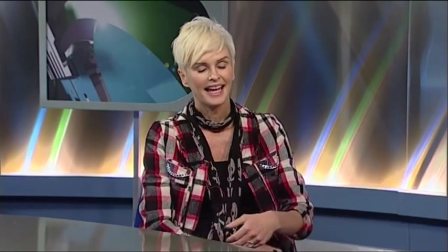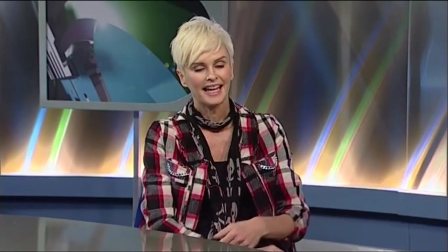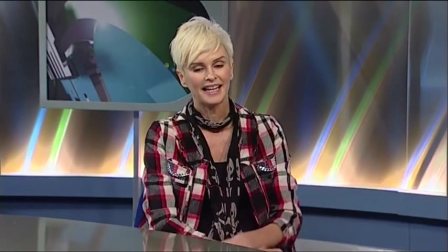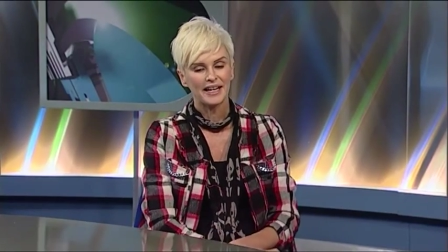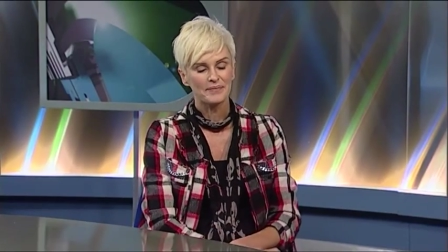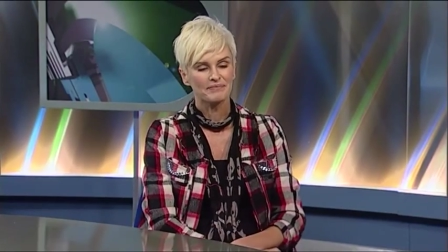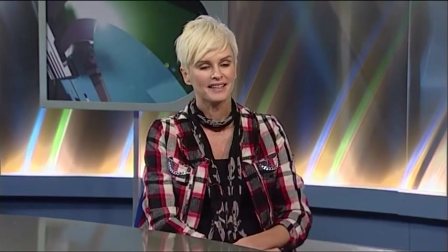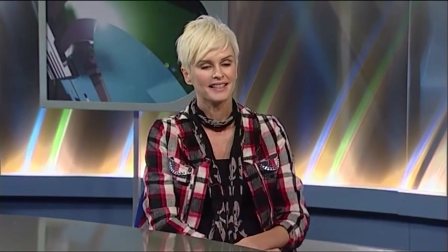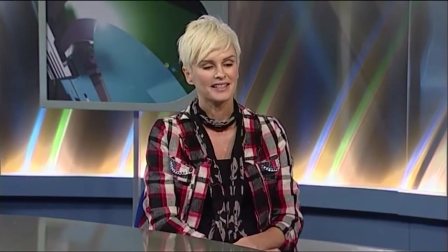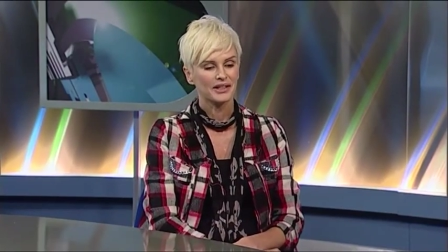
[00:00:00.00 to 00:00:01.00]
And um,
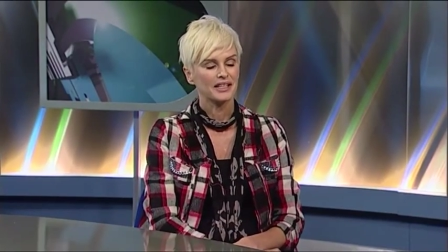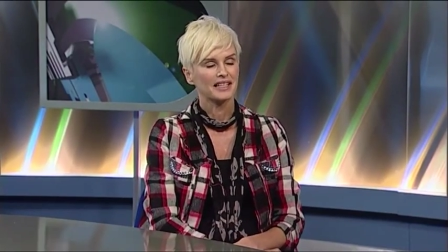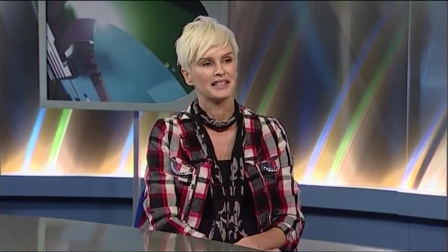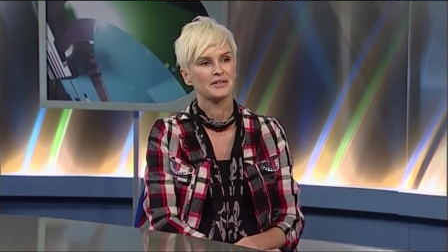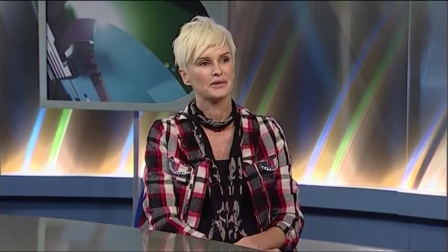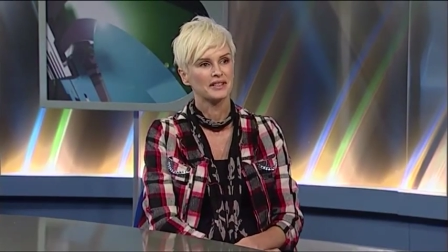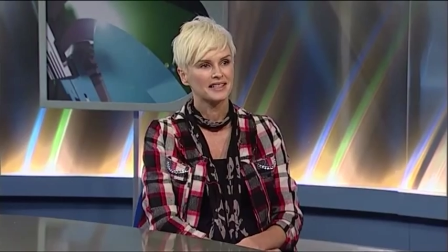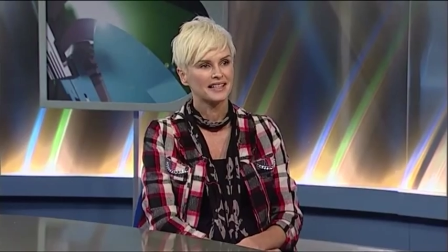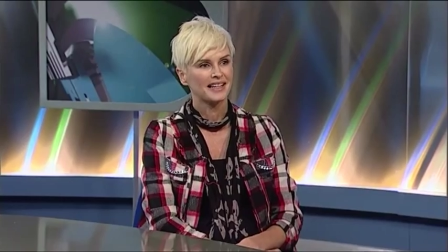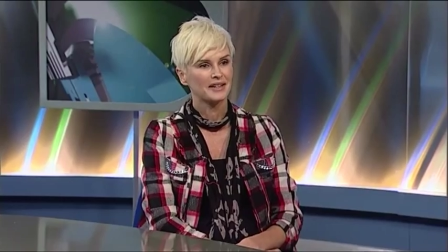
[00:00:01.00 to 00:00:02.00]
so yes, it
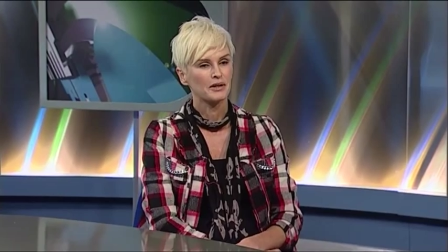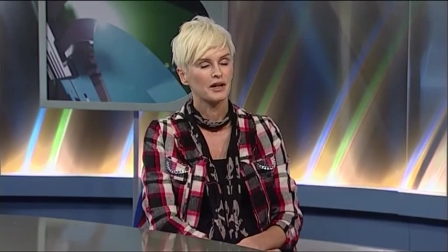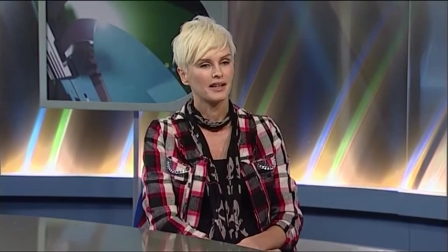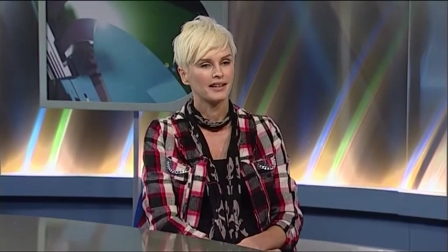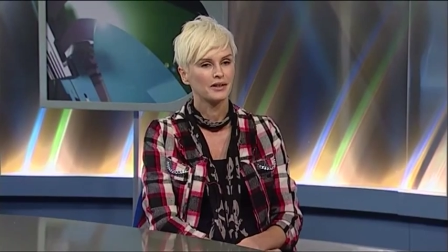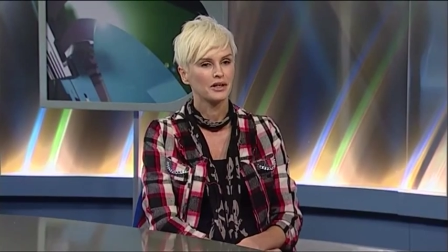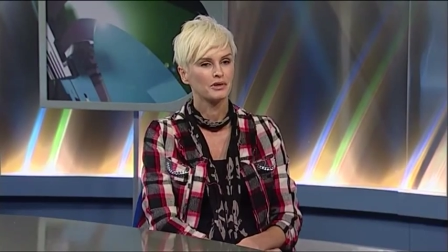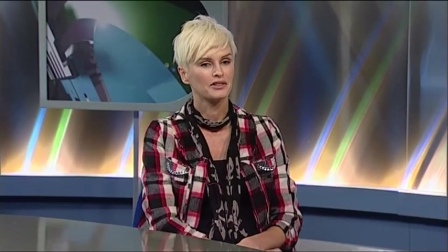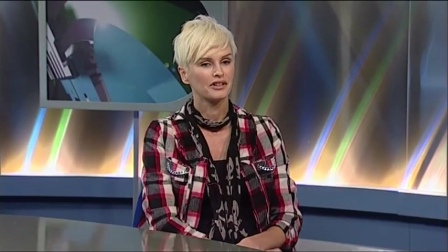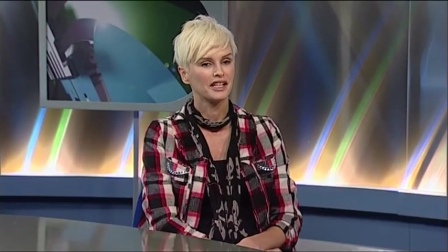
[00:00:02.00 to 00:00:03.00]
was uh, it, it,
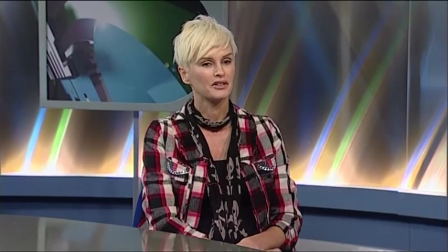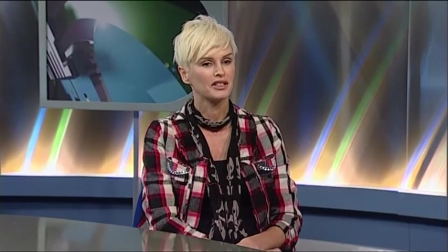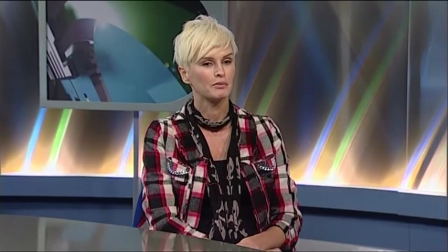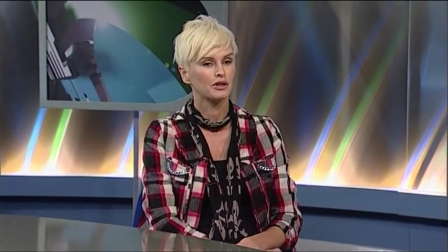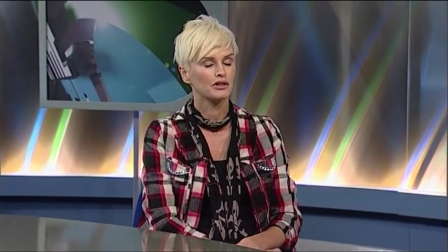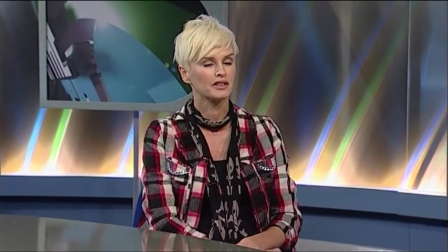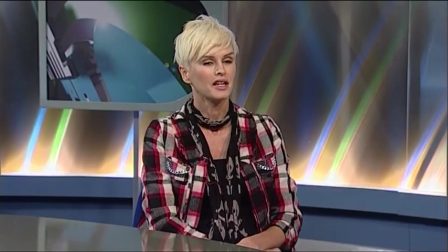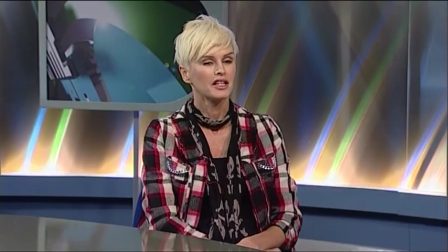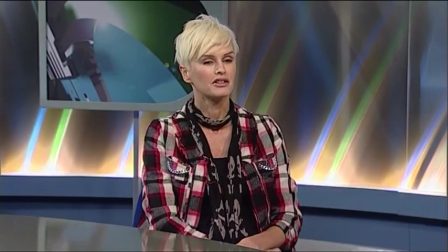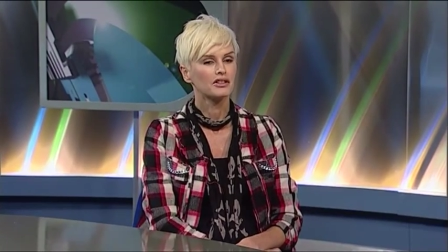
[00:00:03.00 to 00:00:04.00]
was very interesting because
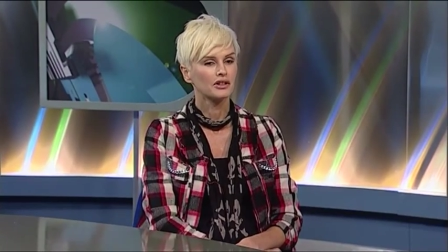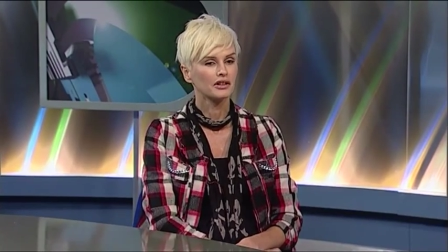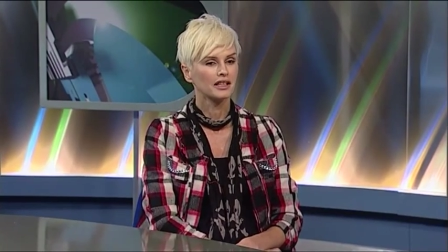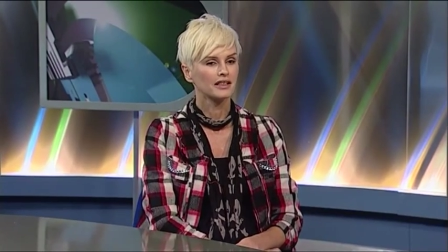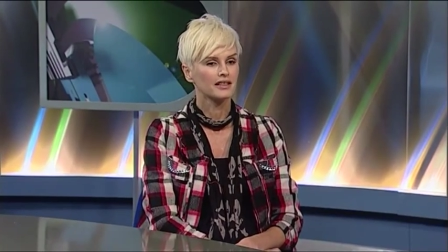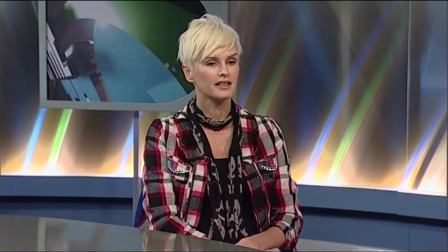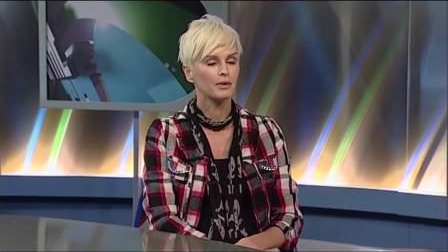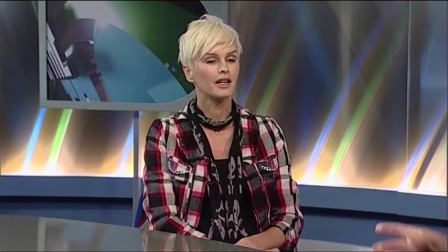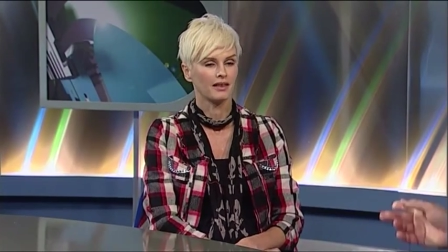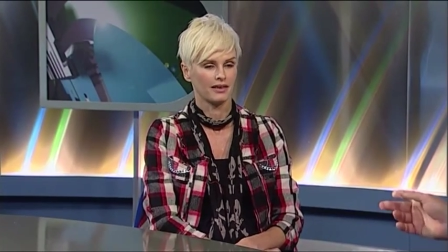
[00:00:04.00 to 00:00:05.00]
Sterling
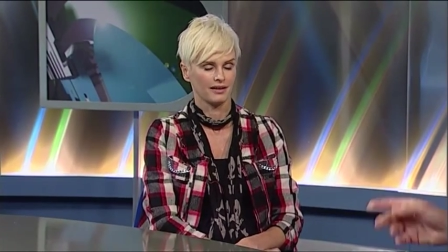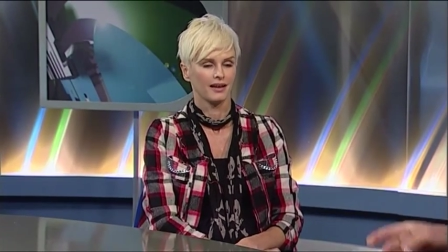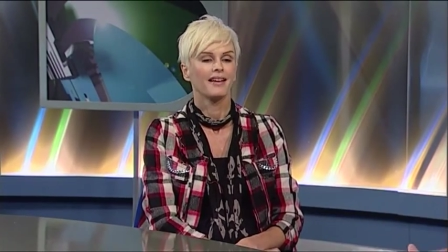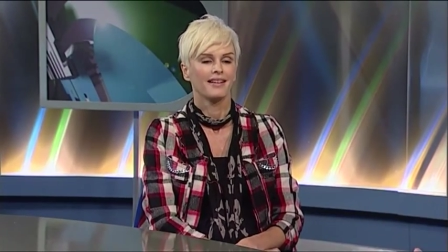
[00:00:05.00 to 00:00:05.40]
Smith, Smith, That's